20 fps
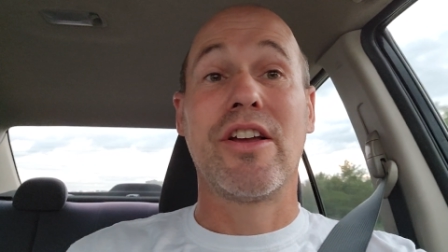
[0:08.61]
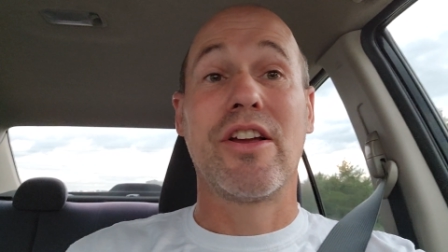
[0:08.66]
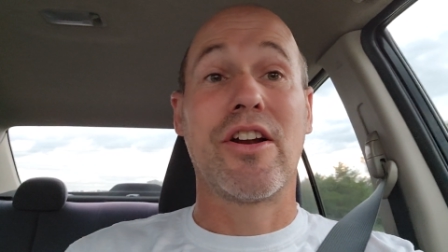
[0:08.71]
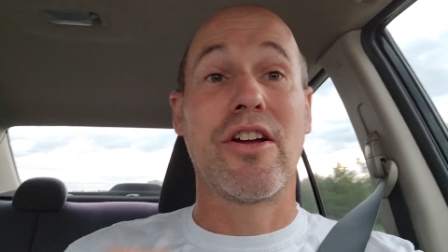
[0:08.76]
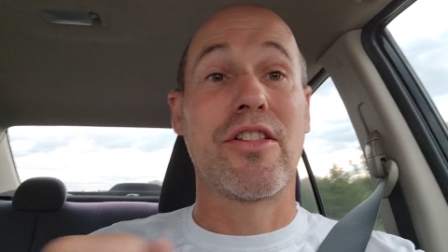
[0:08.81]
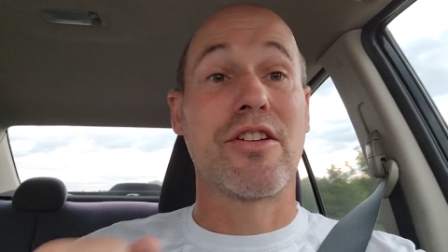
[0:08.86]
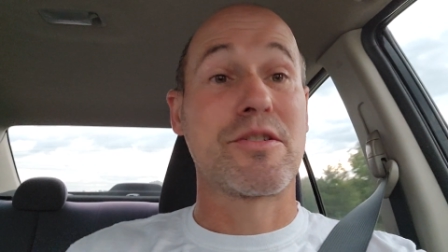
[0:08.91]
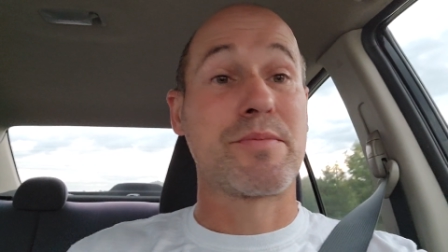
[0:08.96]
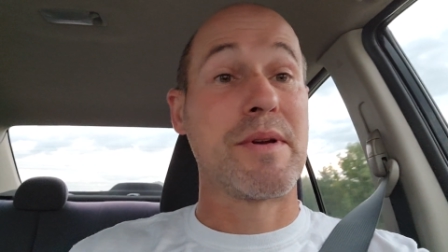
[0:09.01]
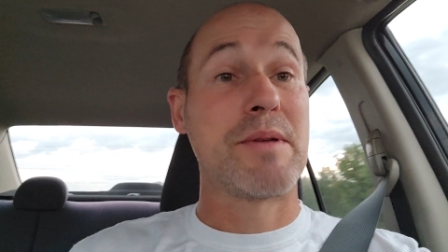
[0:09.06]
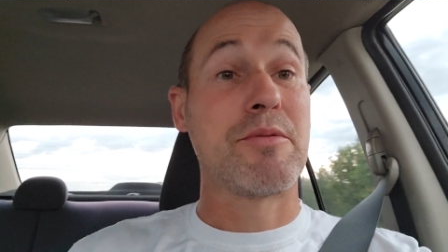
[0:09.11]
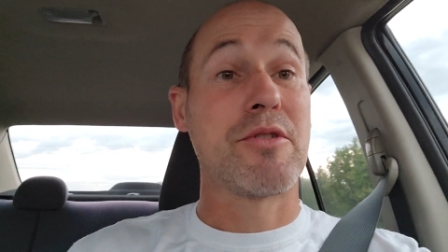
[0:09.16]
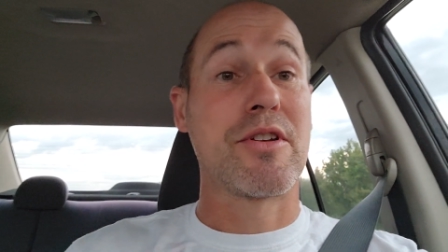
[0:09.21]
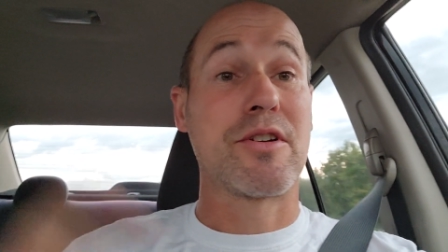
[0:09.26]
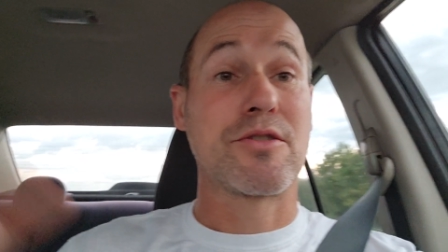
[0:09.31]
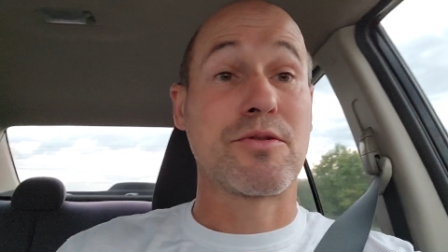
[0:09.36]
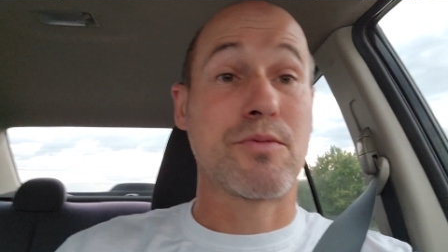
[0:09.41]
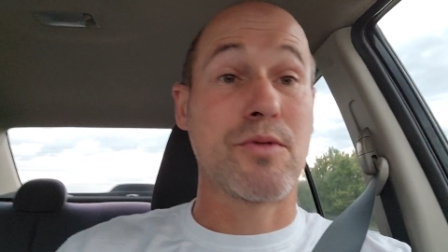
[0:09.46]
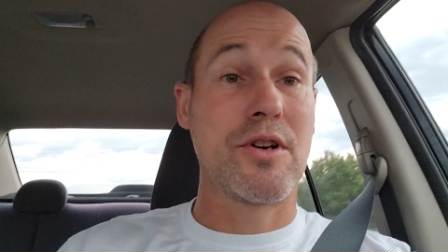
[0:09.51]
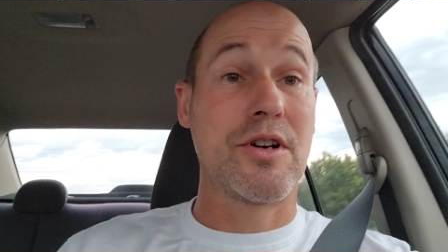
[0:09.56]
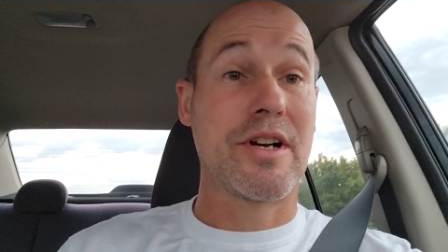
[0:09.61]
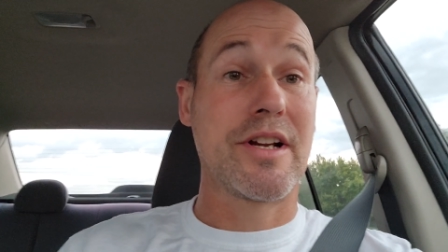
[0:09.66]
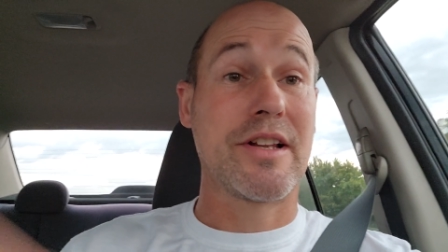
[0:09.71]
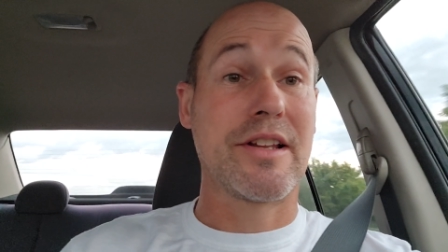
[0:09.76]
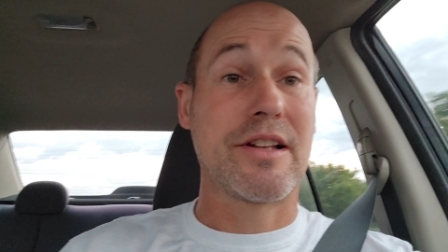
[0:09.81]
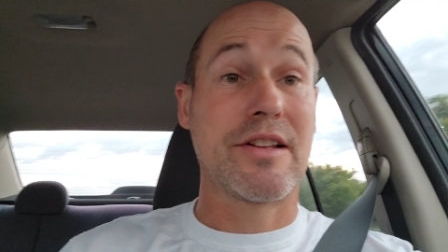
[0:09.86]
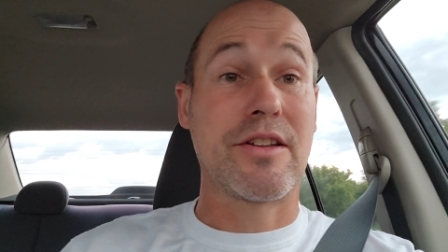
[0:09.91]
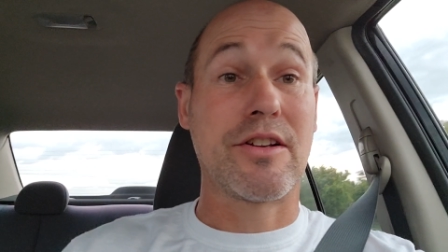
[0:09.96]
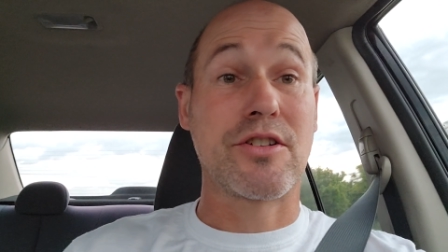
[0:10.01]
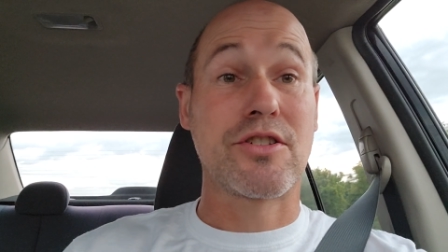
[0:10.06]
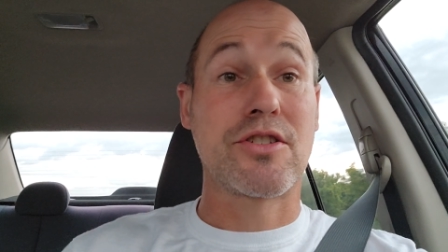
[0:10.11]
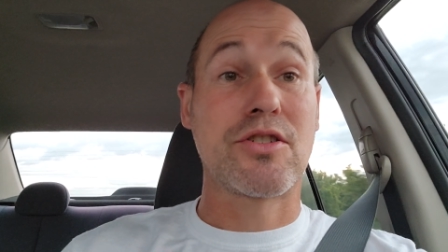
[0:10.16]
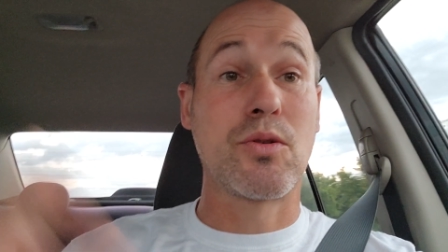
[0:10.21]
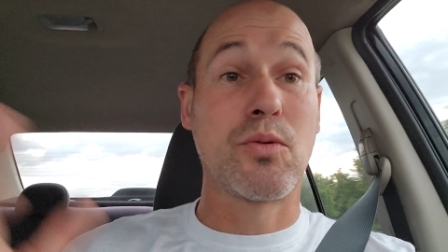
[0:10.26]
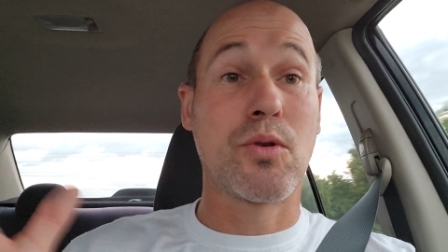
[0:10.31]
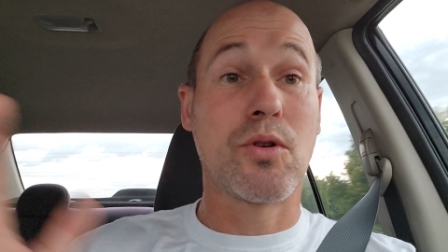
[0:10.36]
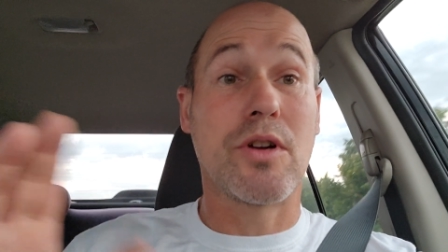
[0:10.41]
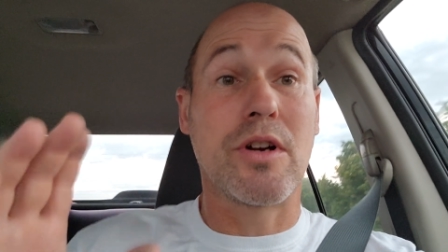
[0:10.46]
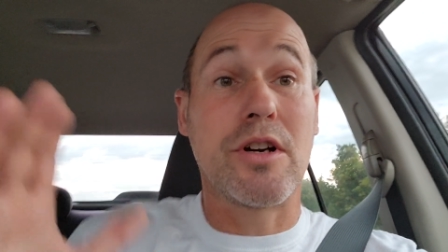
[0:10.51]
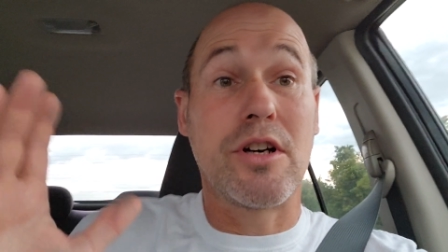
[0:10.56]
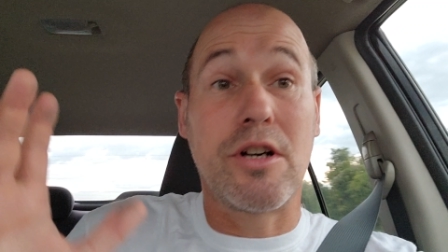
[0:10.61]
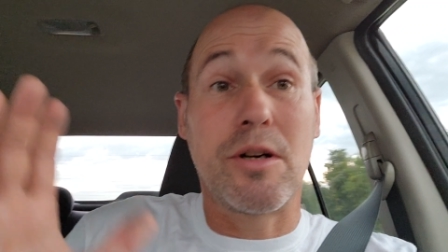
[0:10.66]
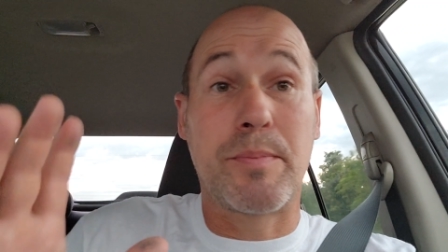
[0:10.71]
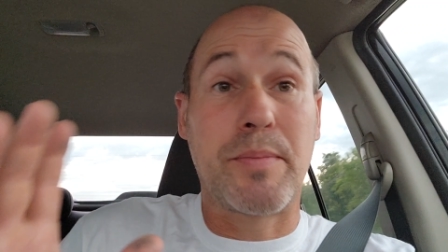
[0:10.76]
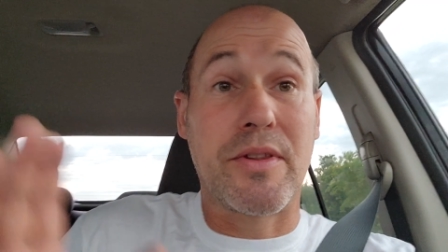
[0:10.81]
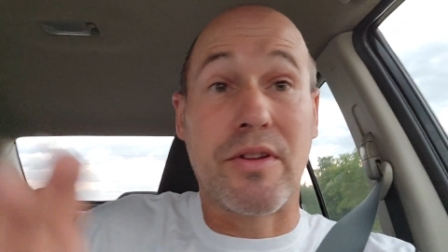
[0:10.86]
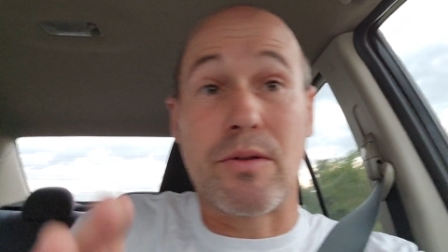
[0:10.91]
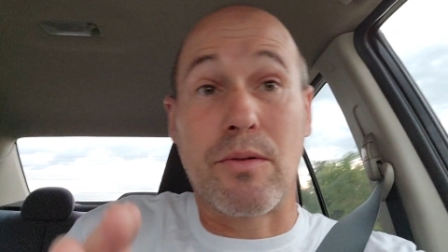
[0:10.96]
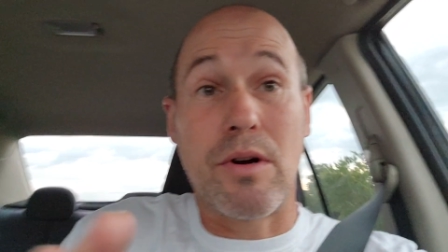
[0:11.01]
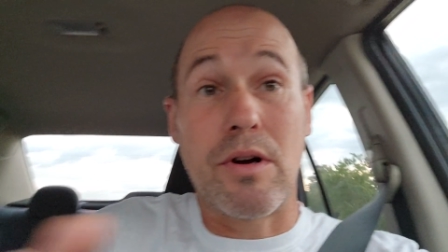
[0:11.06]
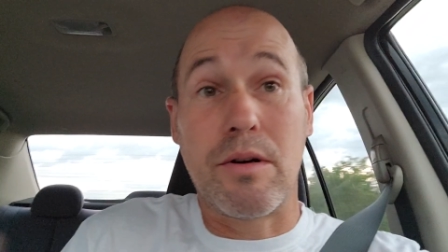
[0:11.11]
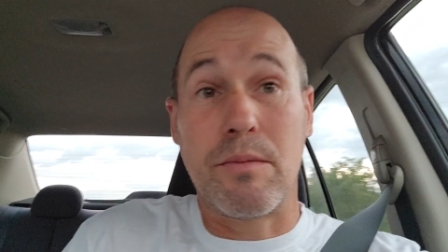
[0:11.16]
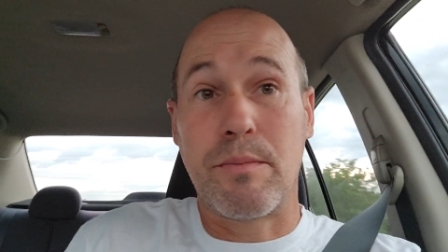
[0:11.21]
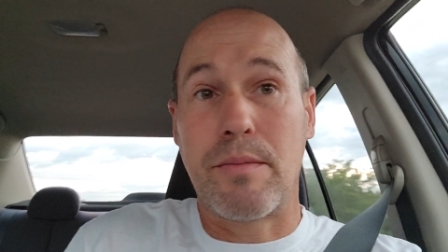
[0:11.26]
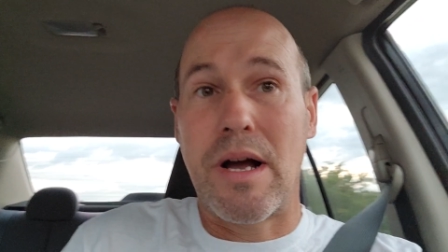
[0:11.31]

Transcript: You know, there's people that's running and they're storing up and they're up.